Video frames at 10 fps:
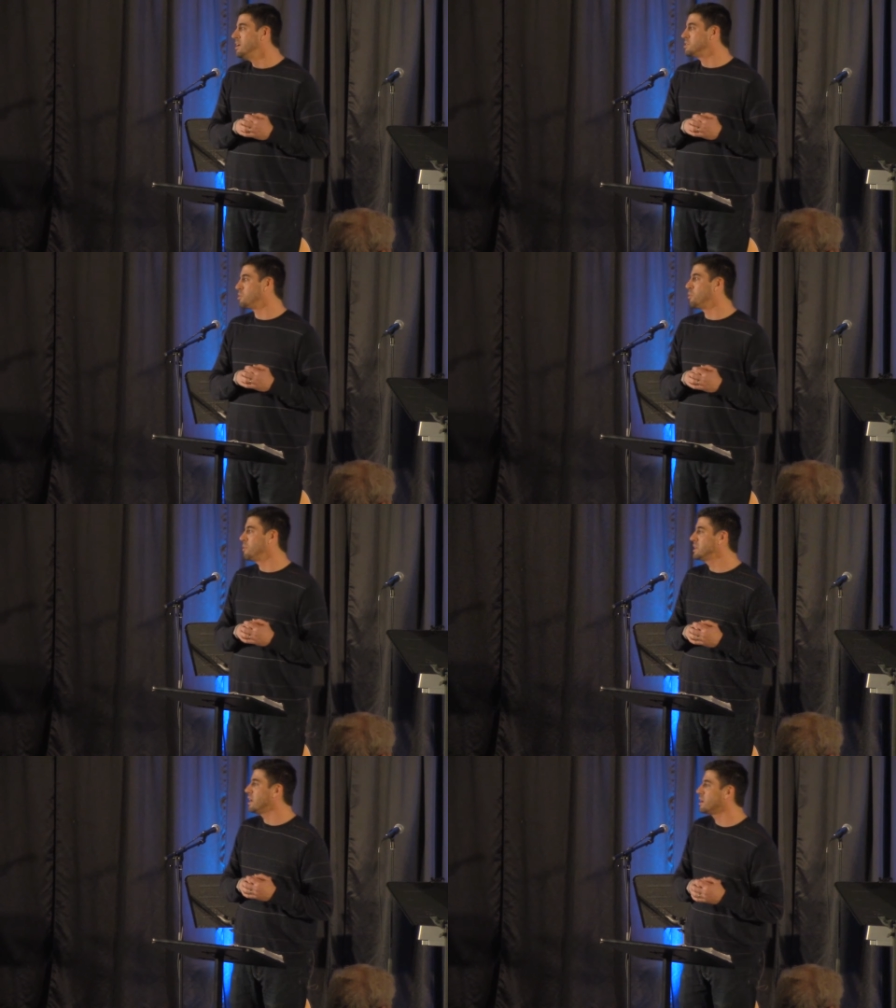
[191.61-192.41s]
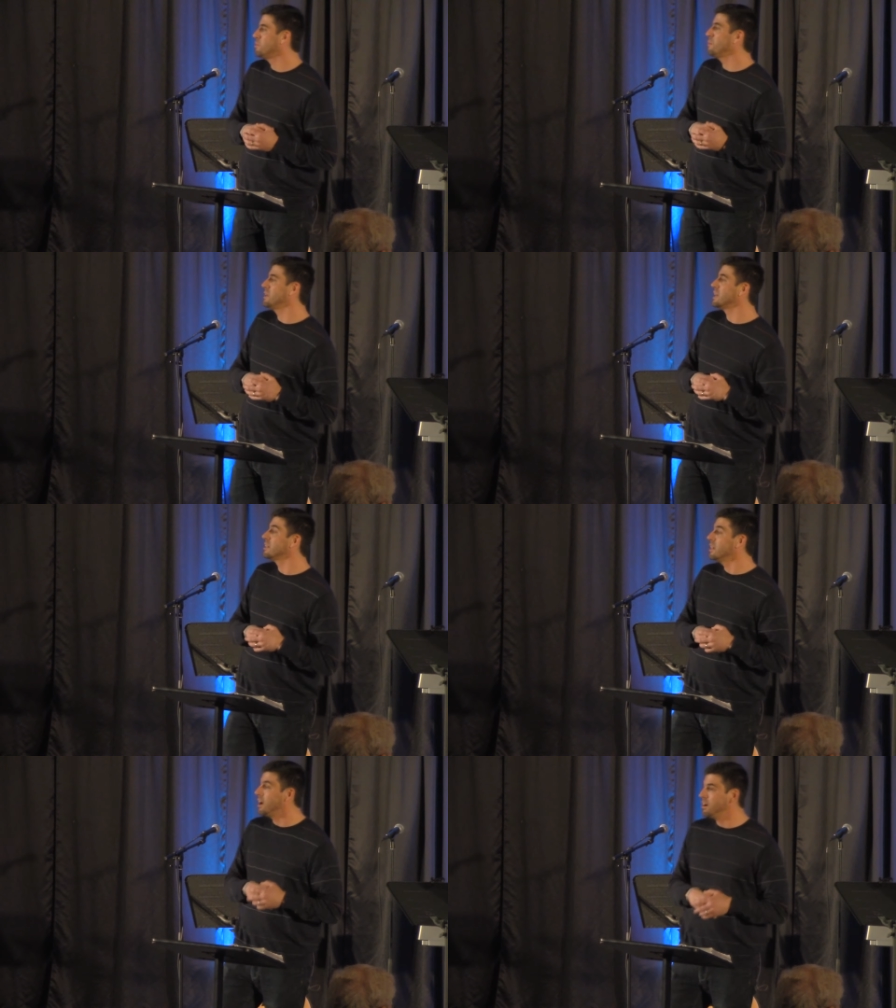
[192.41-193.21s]
So when we talk about being
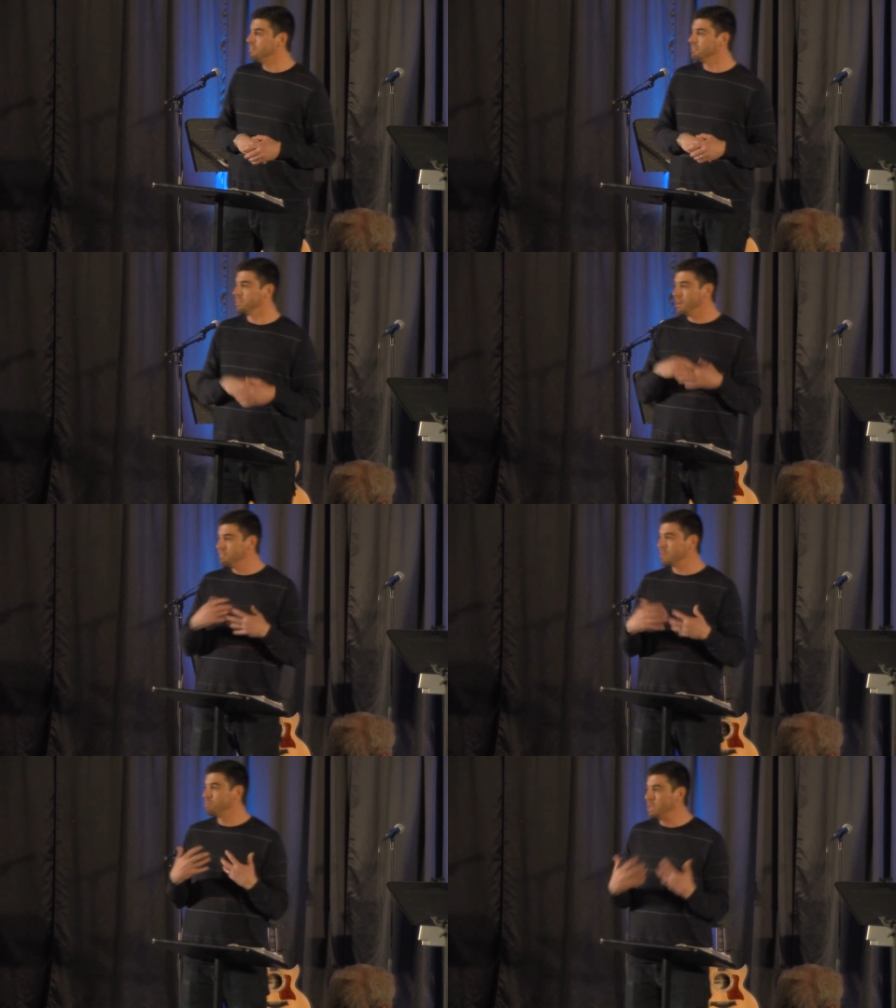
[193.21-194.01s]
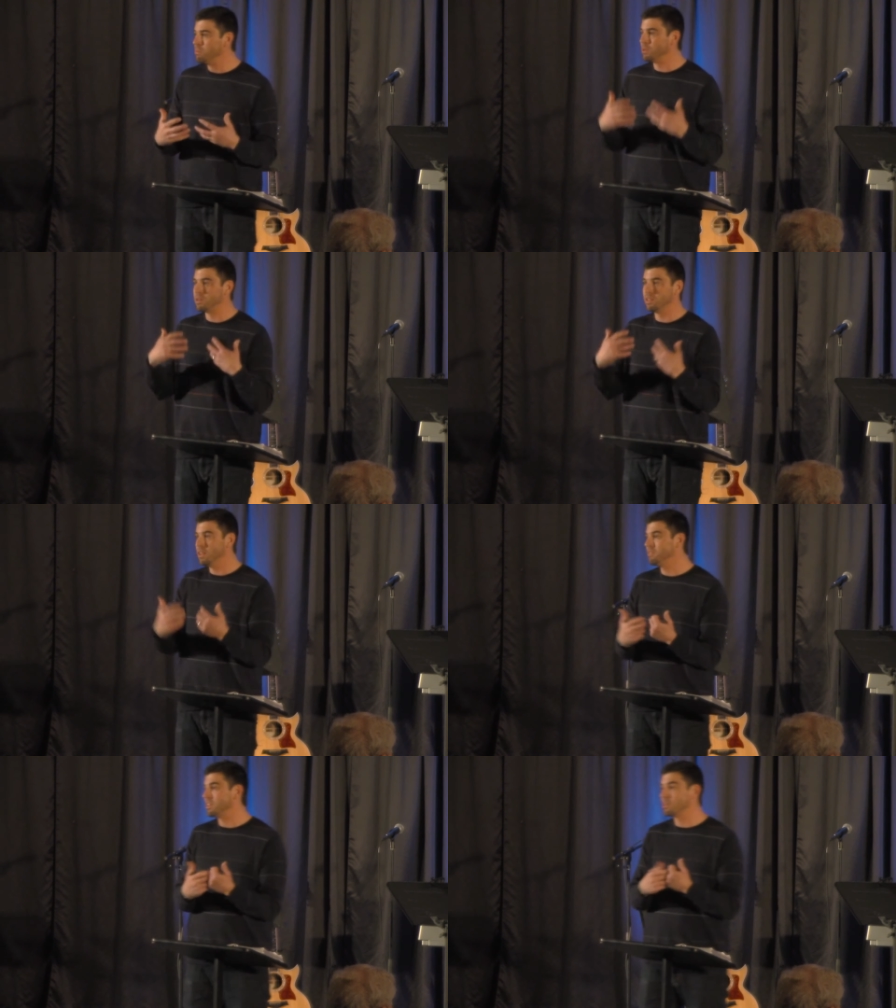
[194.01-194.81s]
love, loving people in a
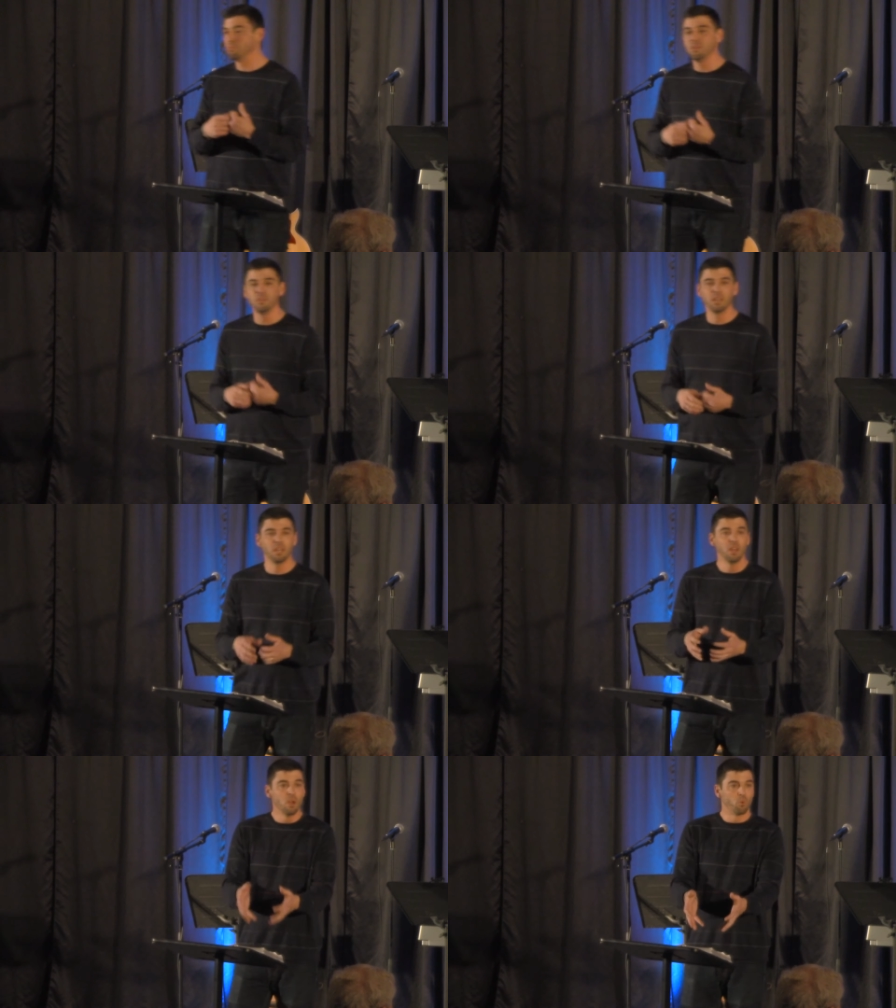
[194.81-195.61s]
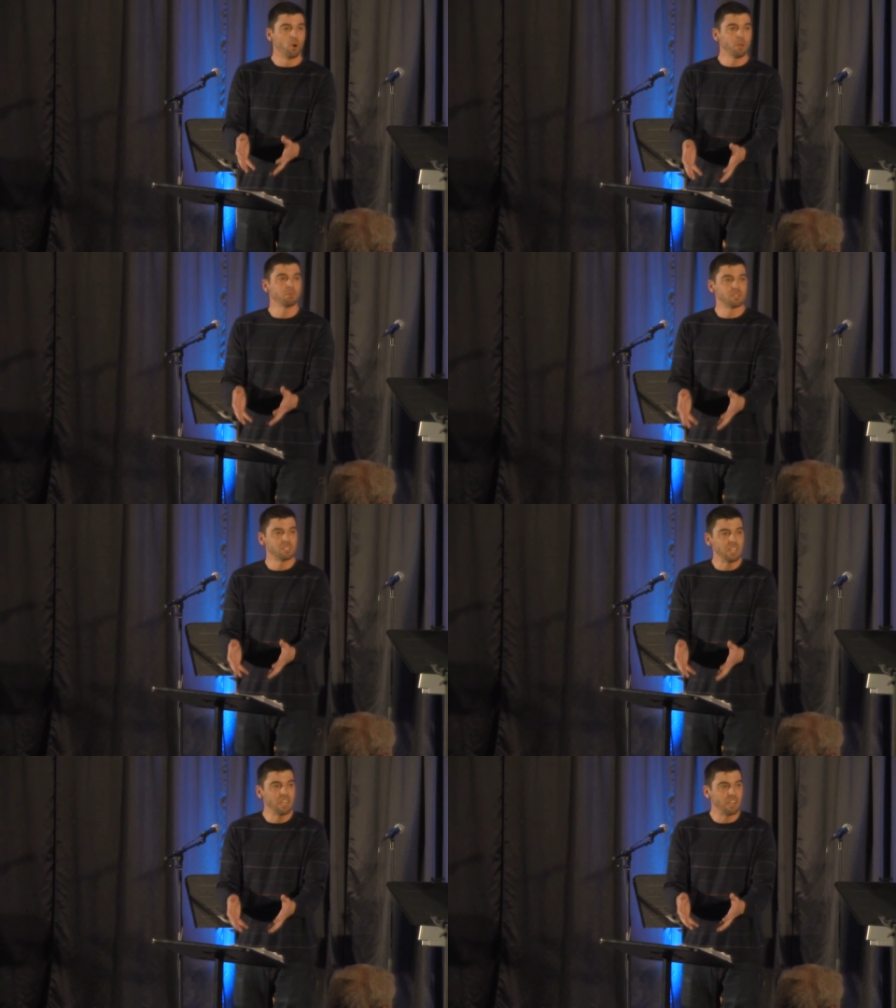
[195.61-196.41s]
loving community, we're able to
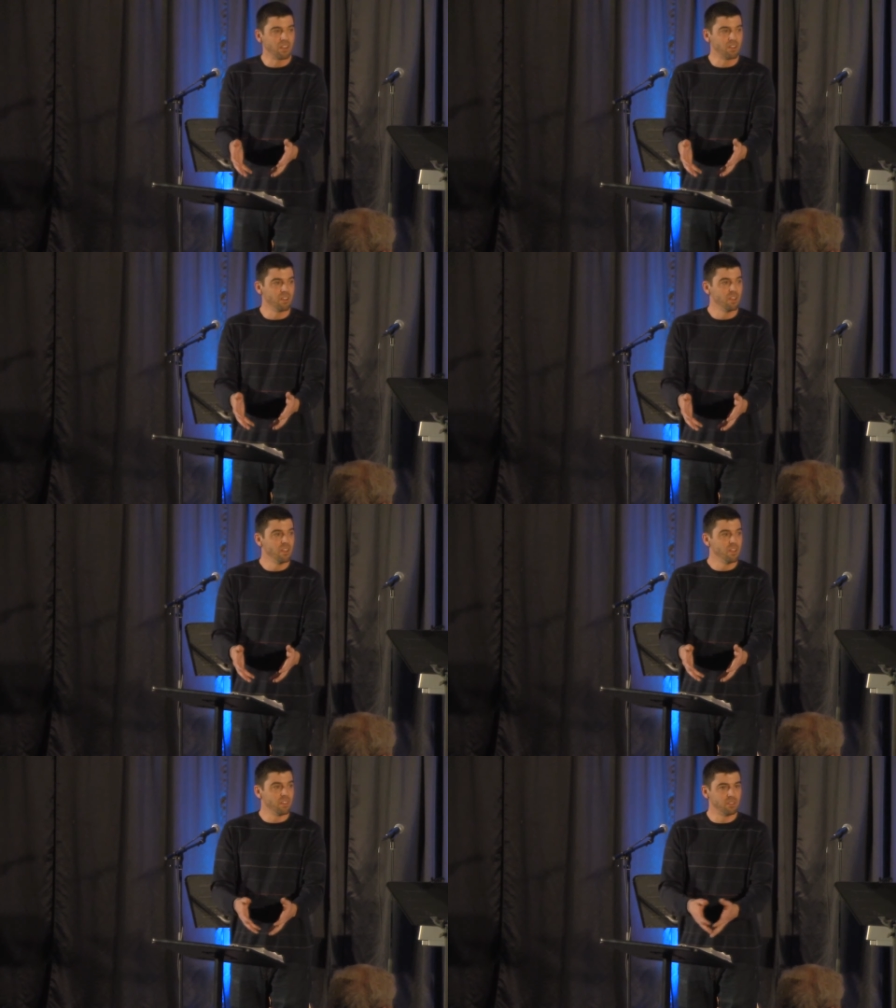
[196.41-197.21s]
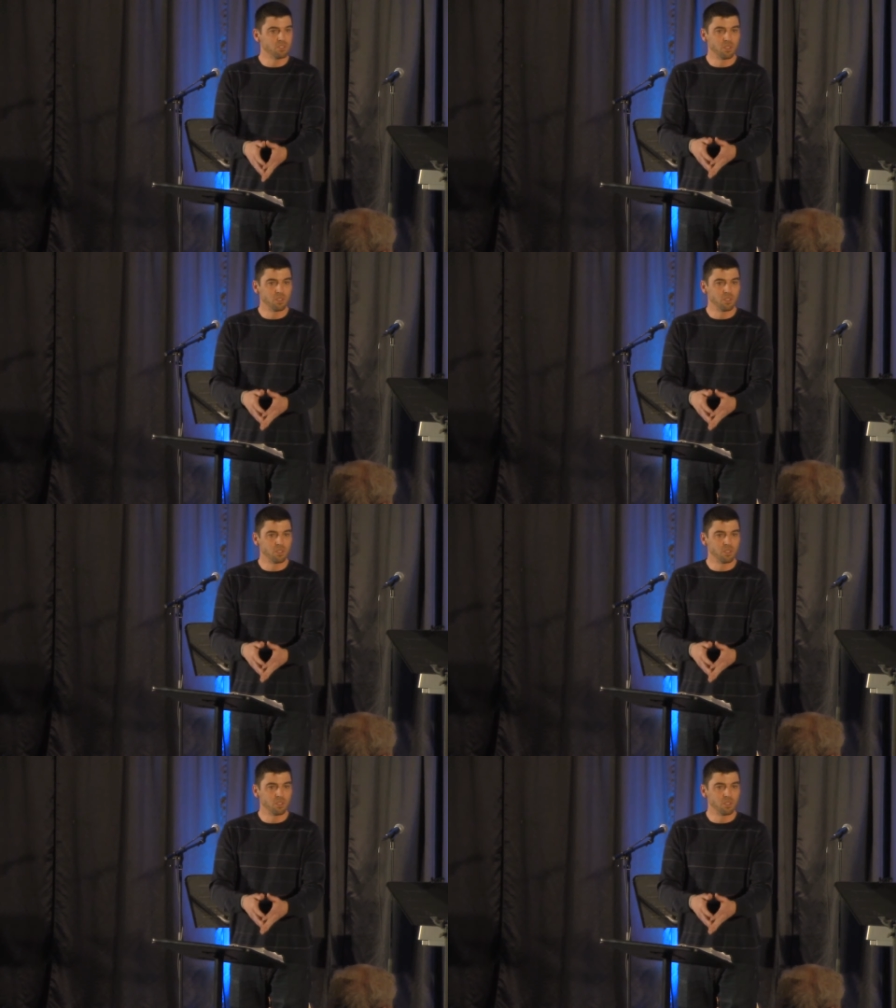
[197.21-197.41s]
see here there's,